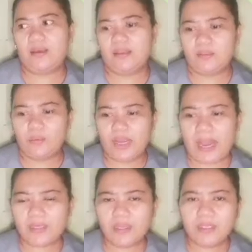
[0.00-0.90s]
that were
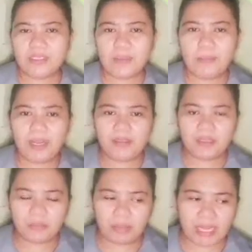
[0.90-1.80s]
actually
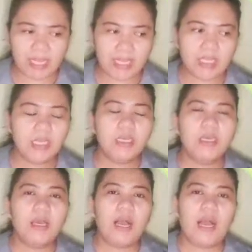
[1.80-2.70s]
separated by
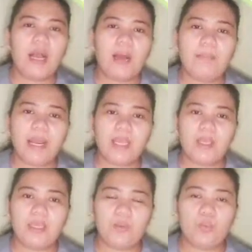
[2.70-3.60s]

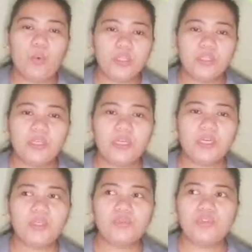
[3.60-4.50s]
water,
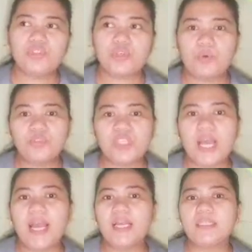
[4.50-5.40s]
huge
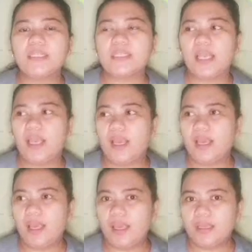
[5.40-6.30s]
oceans,
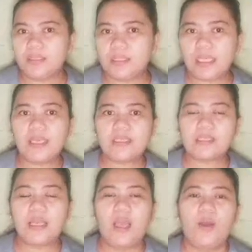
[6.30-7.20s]
and
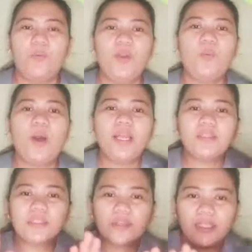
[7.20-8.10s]
seas were
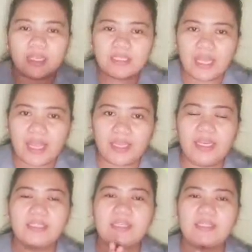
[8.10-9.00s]
once connected
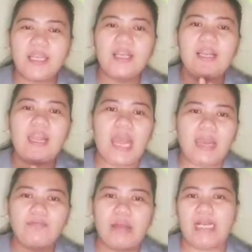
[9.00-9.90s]
as a single
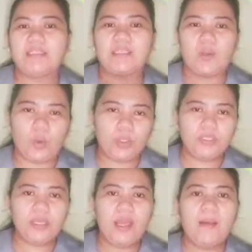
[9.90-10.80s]
landmass
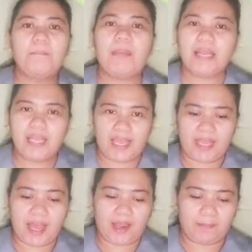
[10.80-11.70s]
called
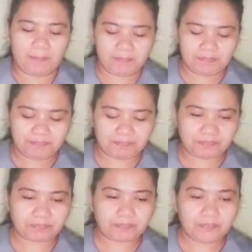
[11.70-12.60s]
Pangaea.
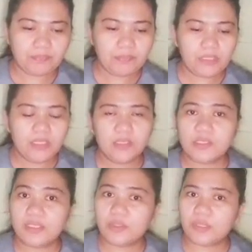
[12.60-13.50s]

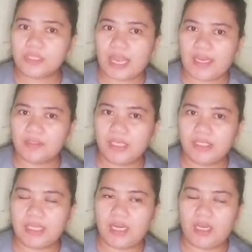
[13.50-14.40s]
So that was actually
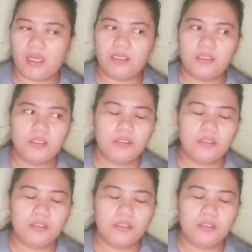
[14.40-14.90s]
the